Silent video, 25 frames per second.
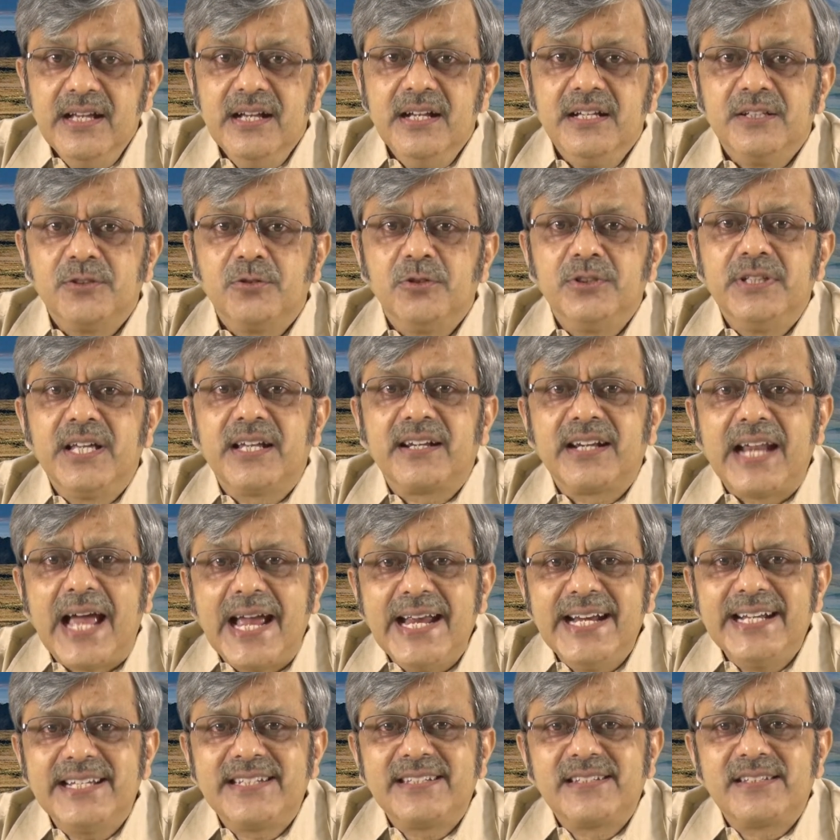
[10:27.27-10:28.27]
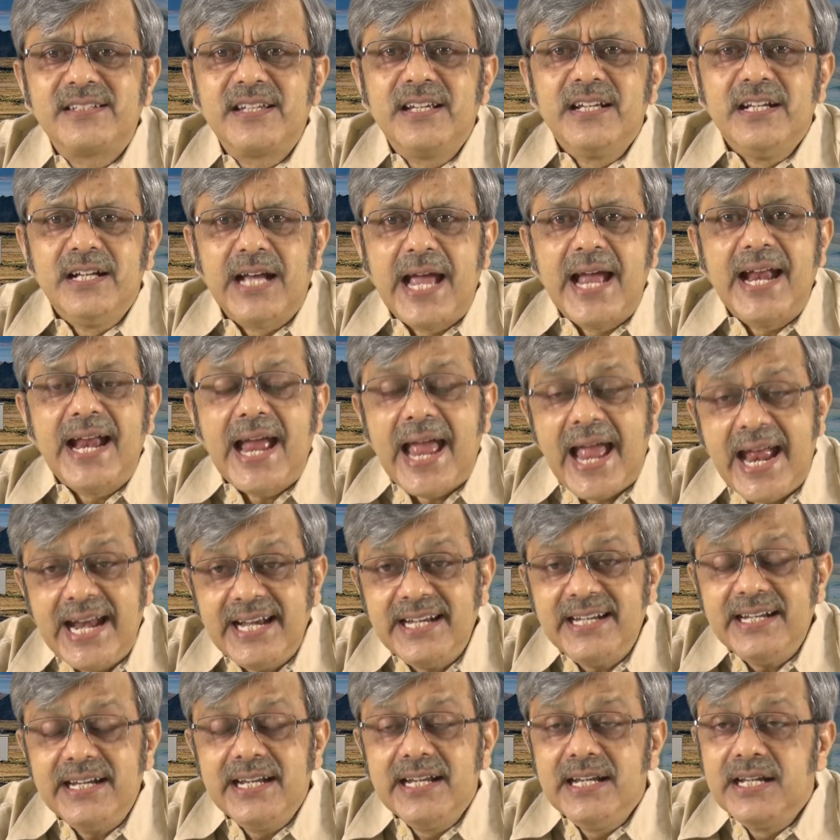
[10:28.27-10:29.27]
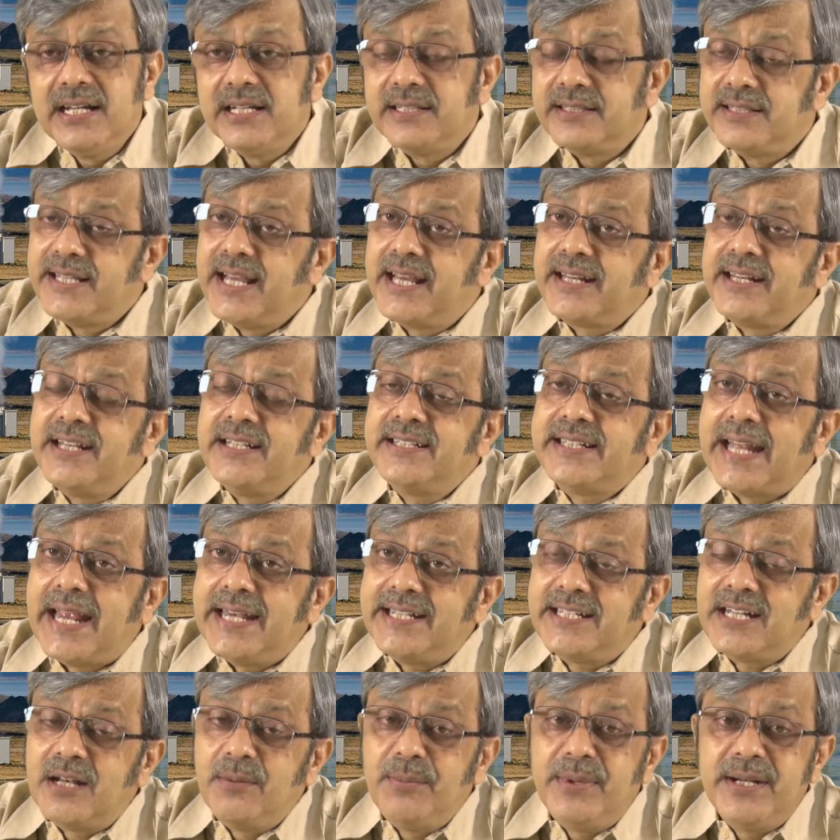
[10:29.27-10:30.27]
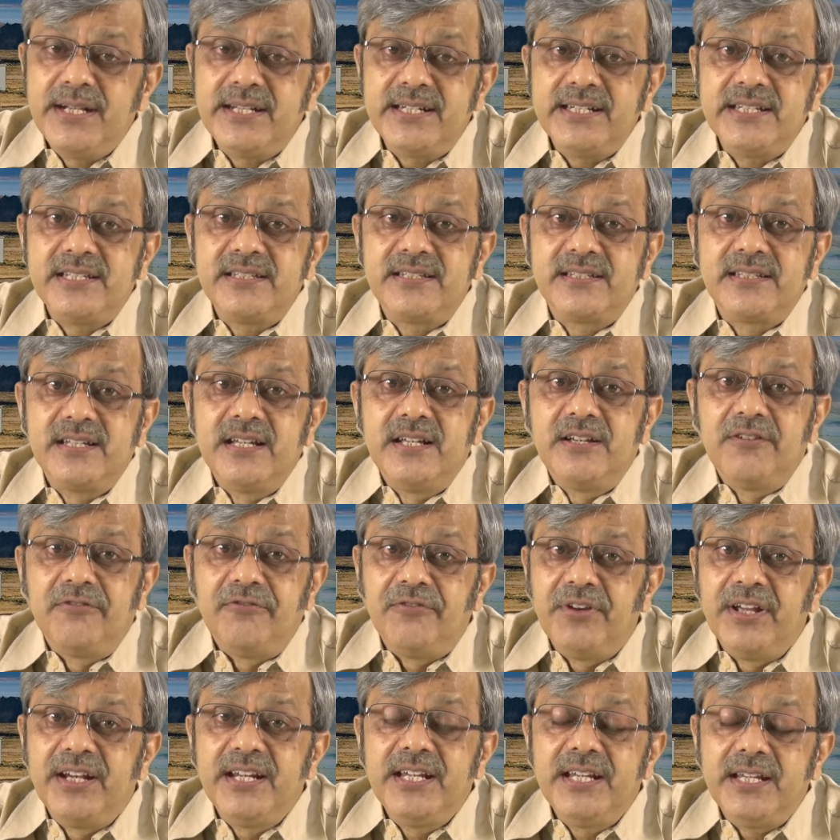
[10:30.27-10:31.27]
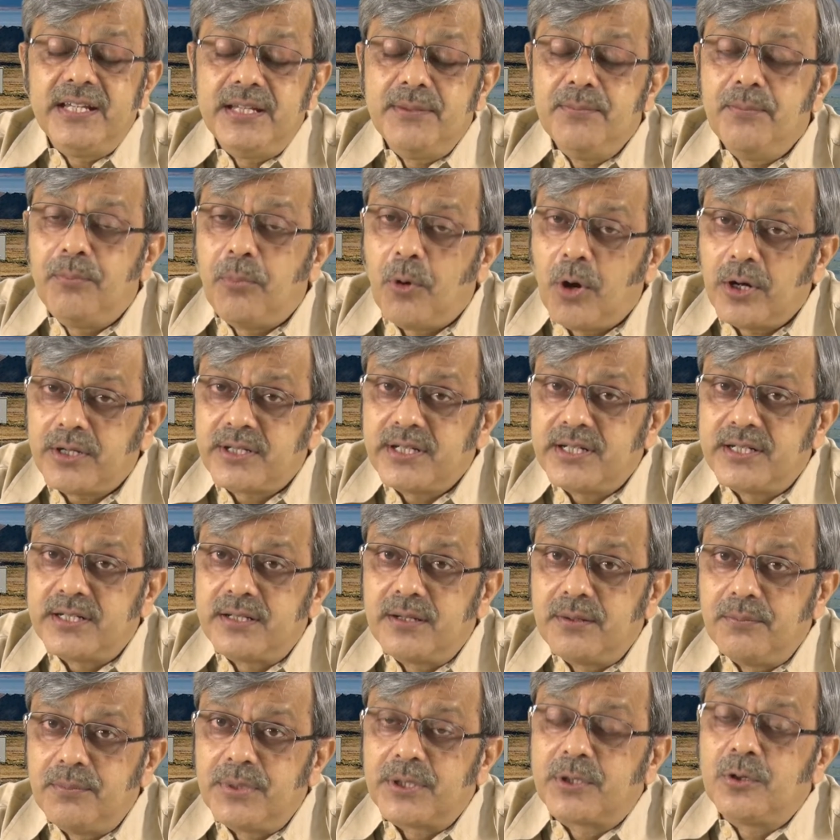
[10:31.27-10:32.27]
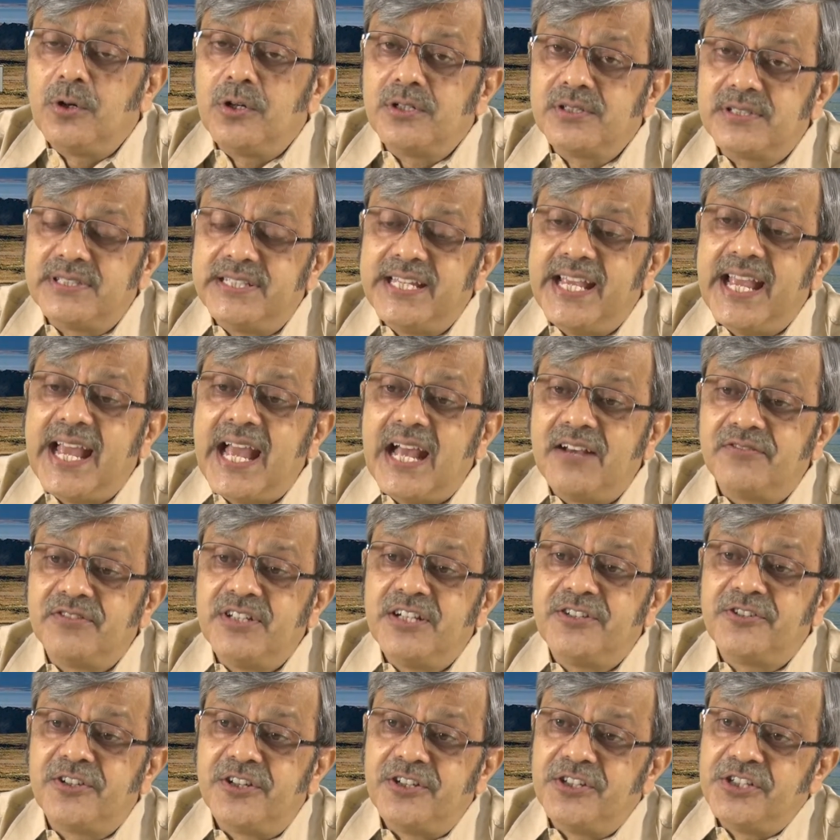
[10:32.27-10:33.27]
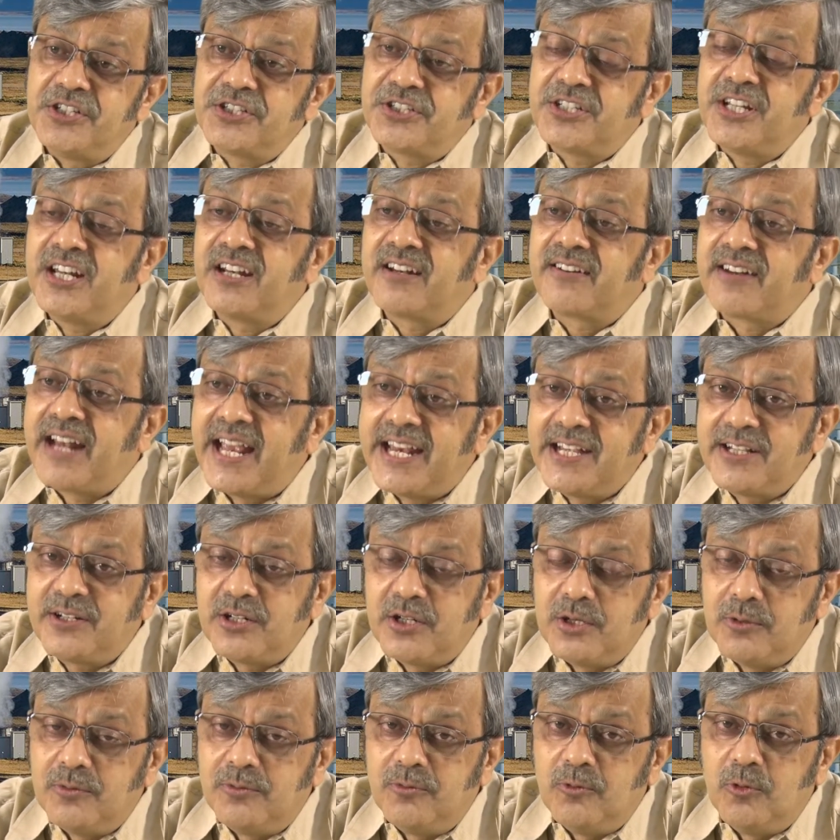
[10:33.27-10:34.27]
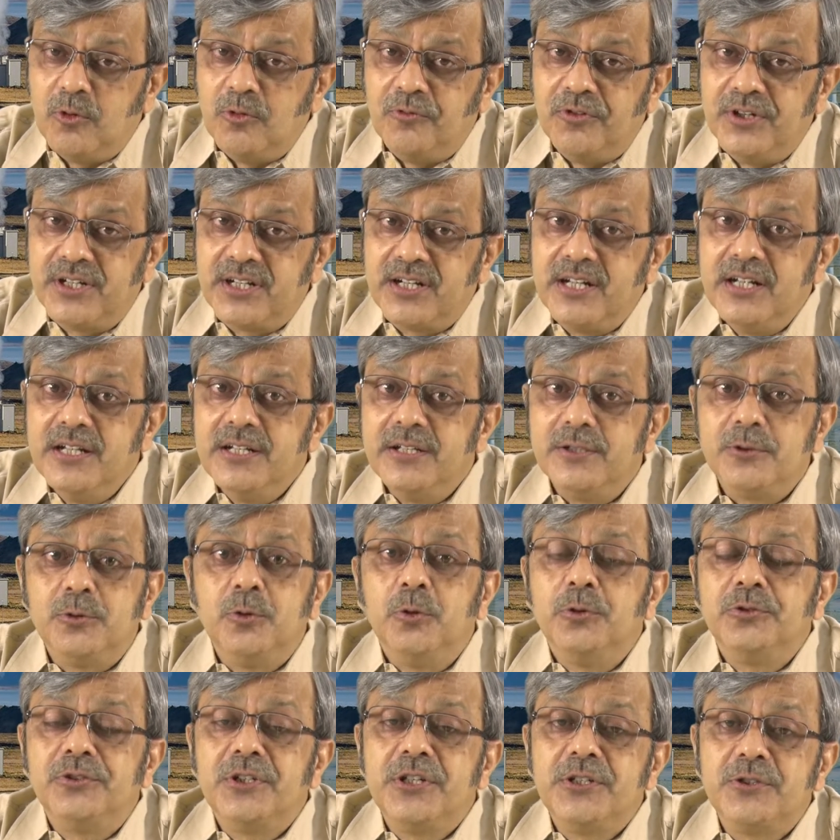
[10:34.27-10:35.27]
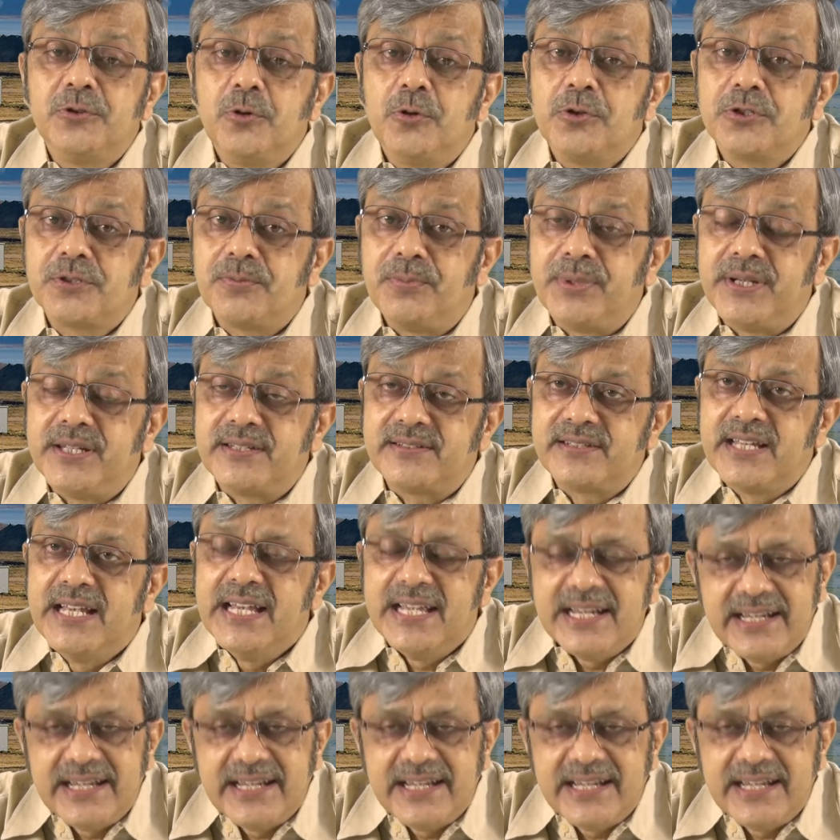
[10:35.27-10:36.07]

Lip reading: So, the rights and their entitlement is very important because they have the traditional right over those resource base.